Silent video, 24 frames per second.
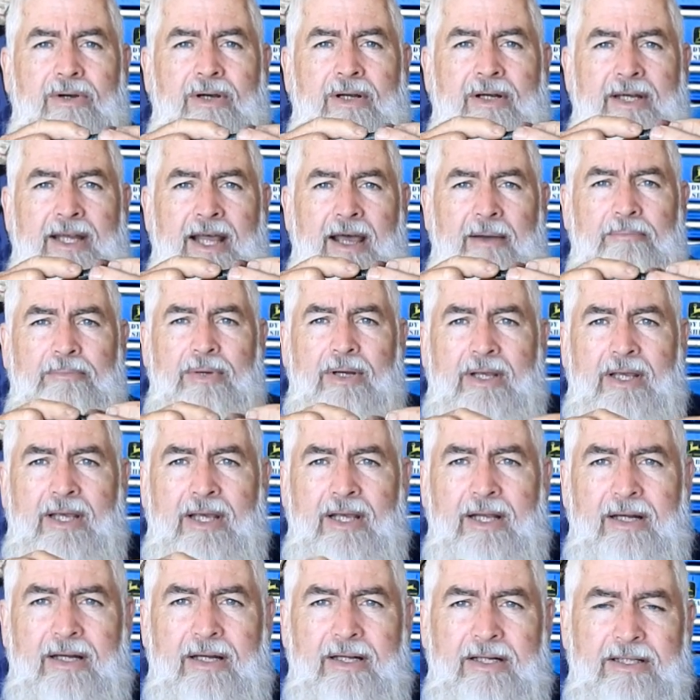adapter
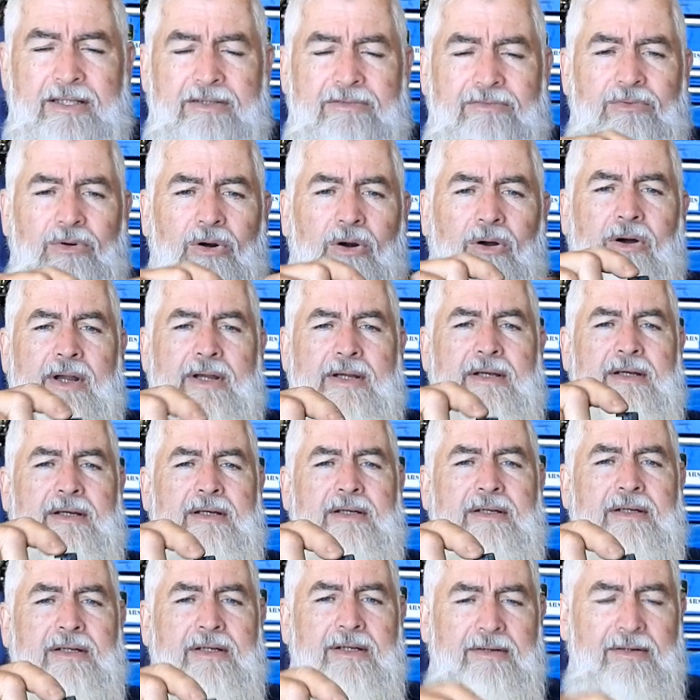kit is right.
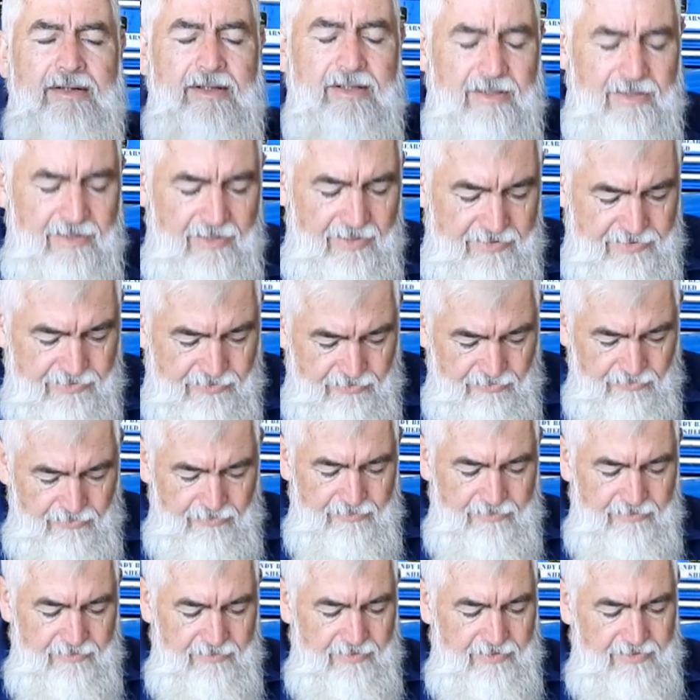It's
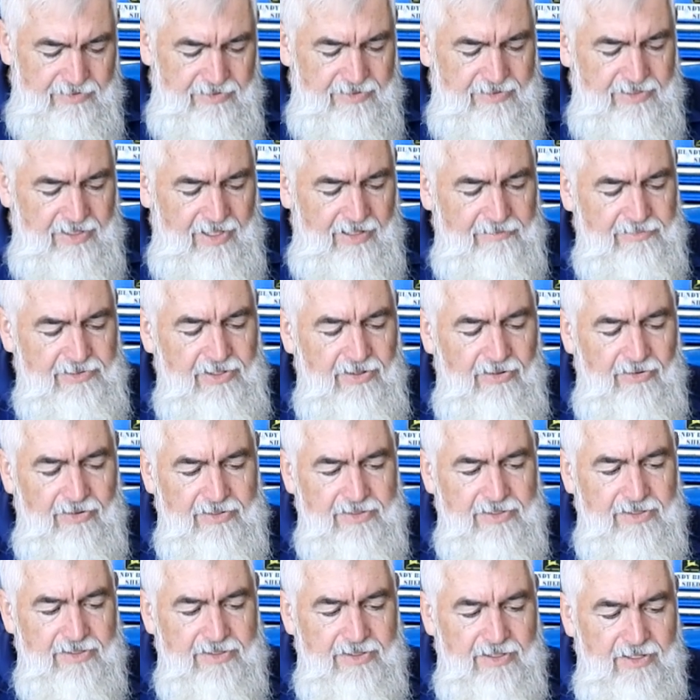good. It's the same
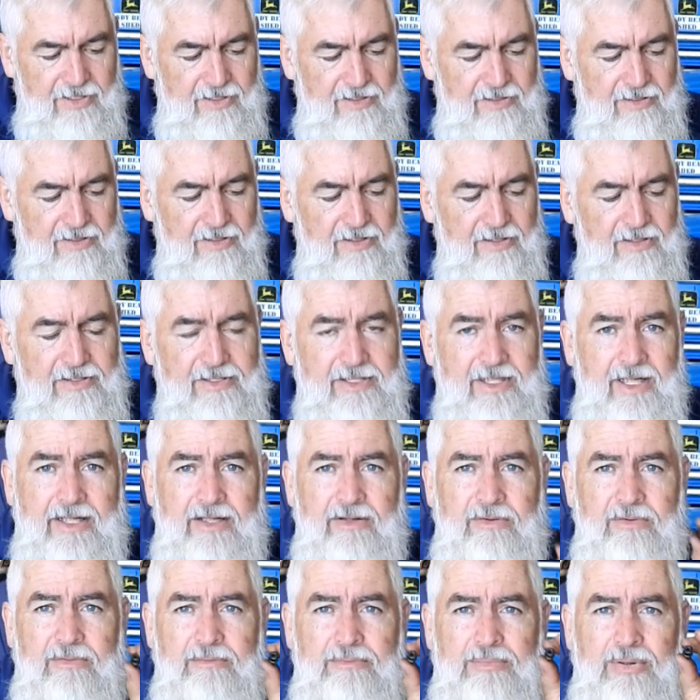size as the
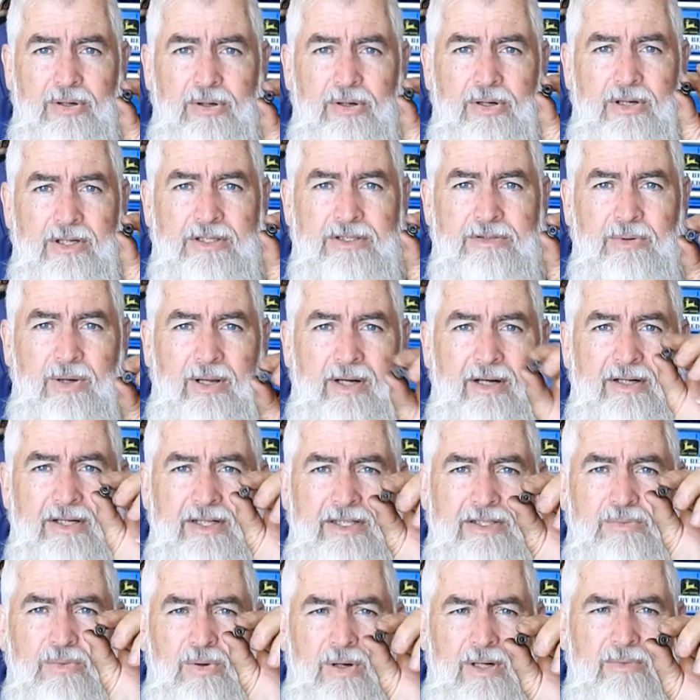genuine Perkins one, and
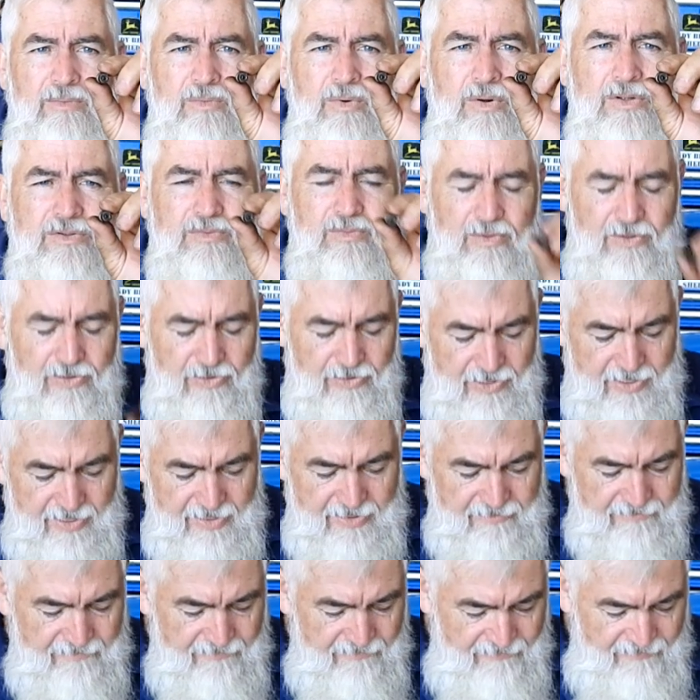this one was
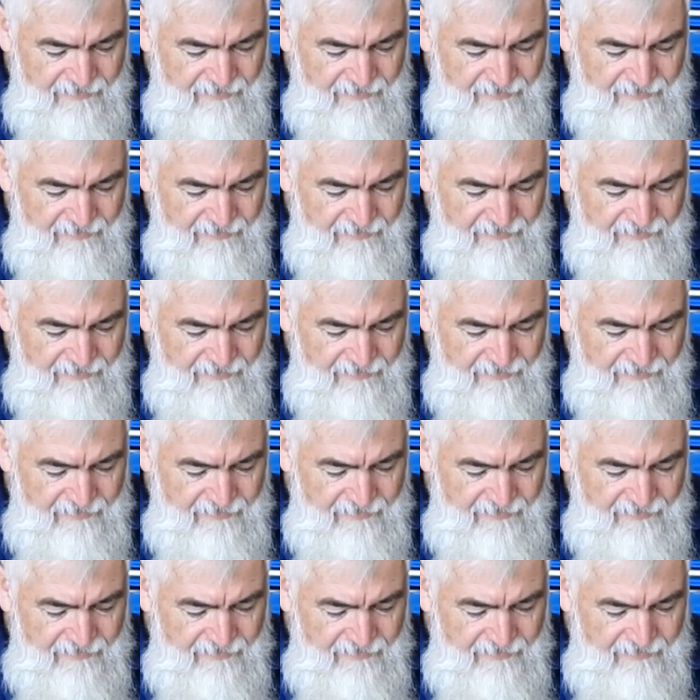working.